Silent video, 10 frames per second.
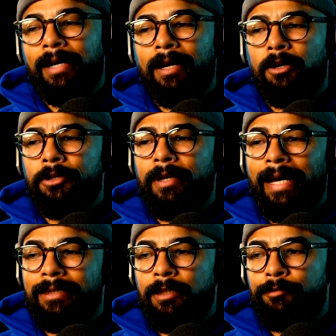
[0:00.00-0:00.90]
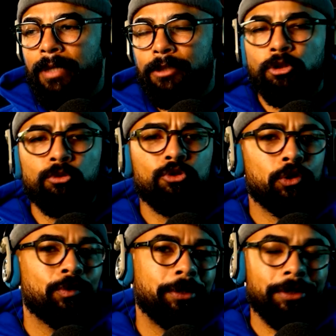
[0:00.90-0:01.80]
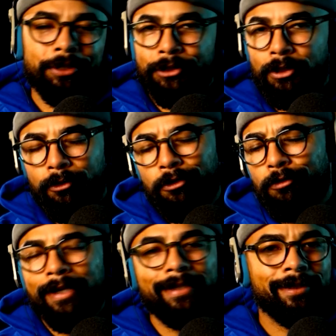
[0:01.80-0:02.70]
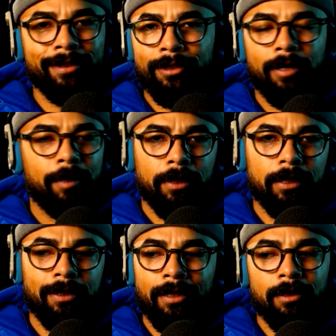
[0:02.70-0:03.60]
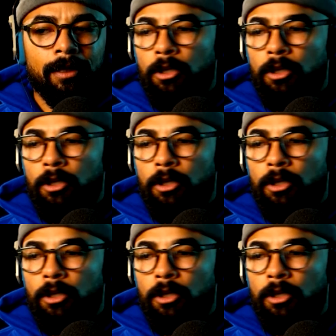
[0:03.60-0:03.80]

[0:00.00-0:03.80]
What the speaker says: I heard they're asking for like $2 trillion or some crazy crap like that.